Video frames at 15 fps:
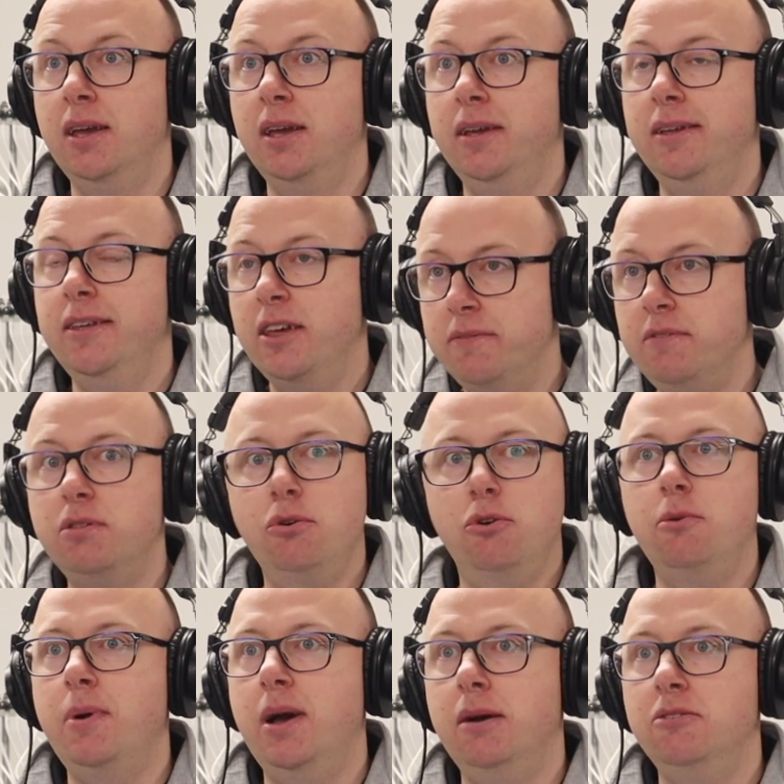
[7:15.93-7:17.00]
Yeah. Have you
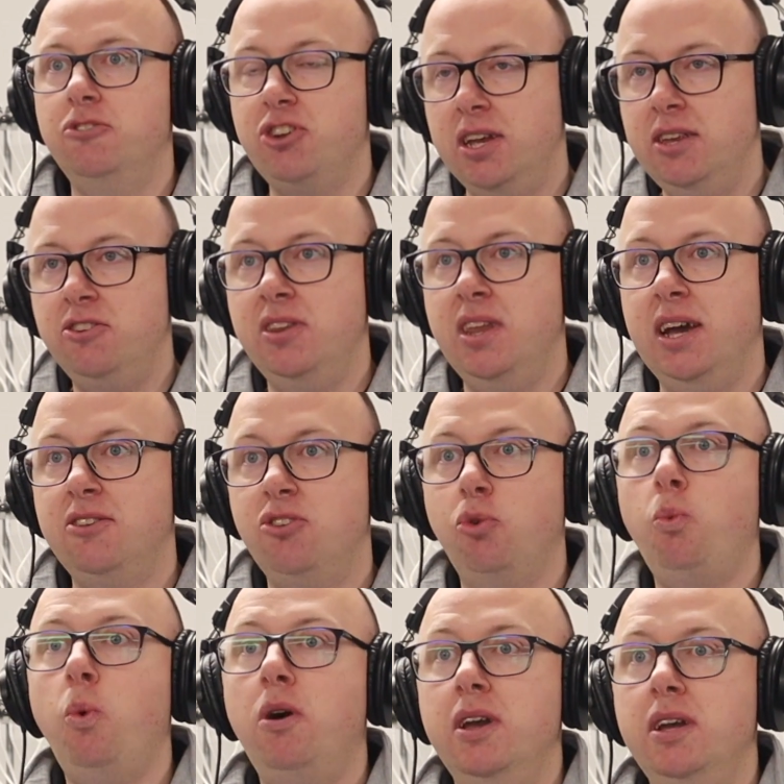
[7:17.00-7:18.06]
thought about changing that to
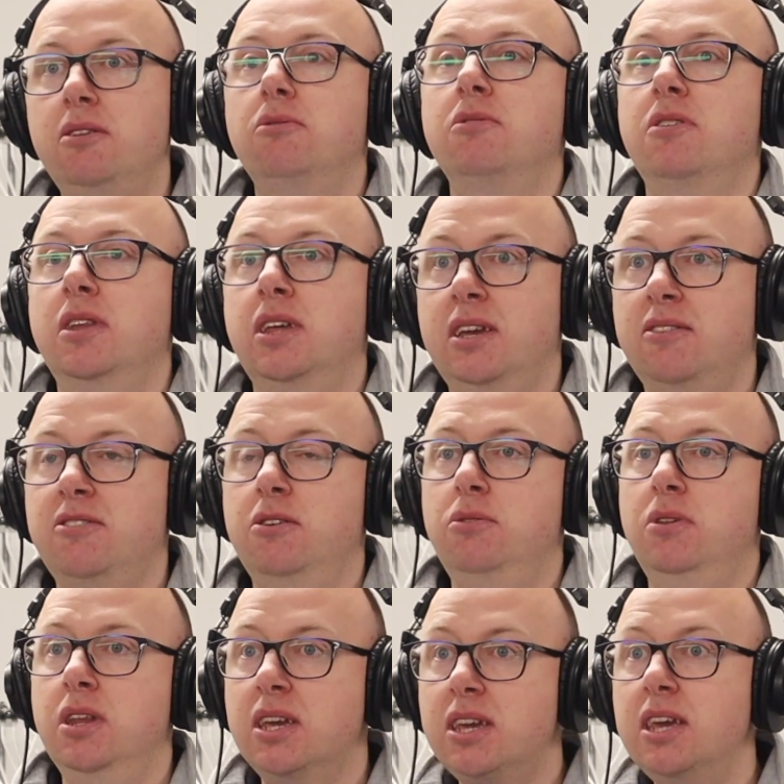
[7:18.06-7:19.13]
white or something so
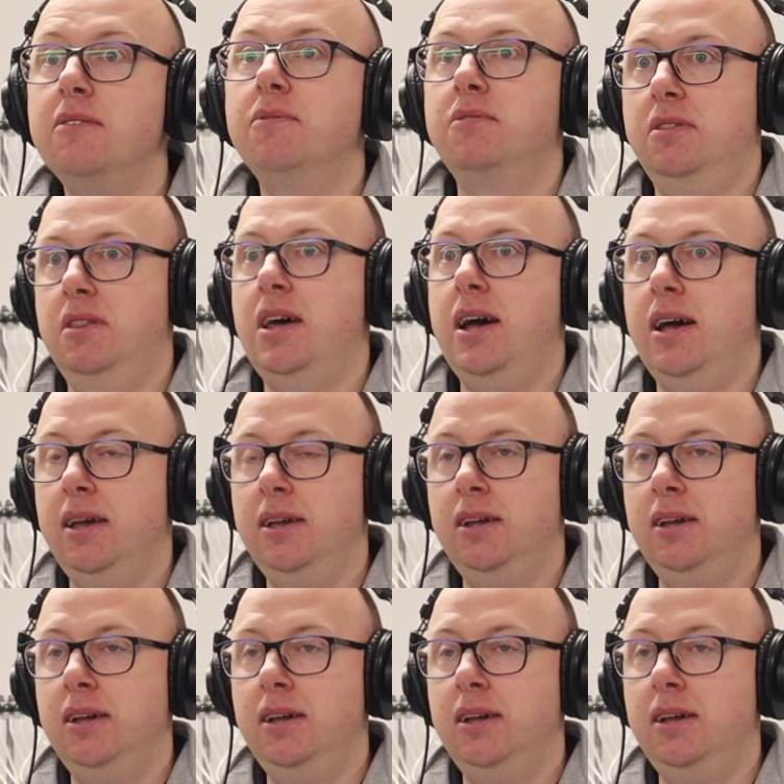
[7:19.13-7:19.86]
that it gives that